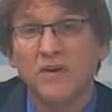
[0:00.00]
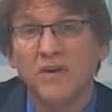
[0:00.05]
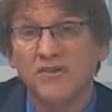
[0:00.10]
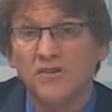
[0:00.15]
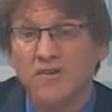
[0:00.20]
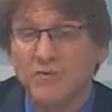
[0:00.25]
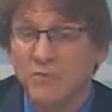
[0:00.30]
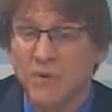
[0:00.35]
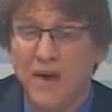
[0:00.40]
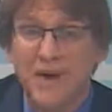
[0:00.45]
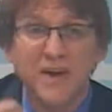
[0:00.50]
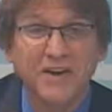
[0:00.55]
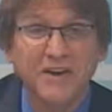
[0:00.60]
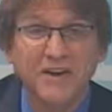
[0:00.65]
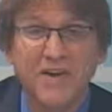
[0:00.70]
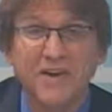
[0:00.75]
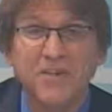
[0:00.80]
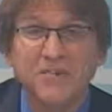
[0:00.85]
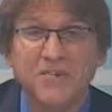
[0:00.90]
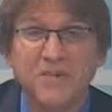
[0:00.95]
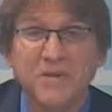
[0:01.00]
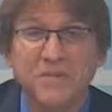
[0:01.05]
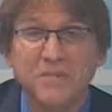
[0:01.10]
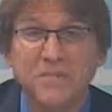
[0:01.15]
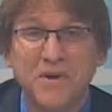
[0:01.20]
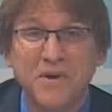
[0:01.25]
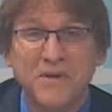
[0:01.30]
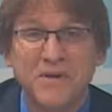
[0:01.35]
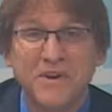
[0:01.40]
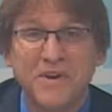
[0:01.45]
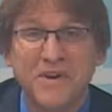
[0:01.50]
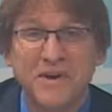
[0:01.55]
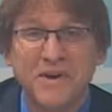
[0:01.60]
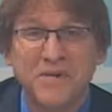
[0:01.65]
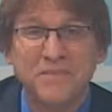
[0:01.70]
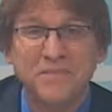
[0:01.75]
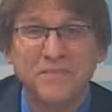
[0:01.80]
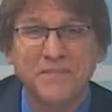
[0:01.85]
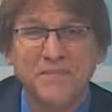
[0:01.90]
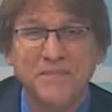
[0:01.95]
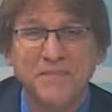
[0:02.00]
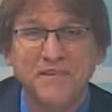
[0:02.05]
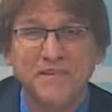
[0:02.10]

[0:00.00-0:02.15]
Do you recognize them by name?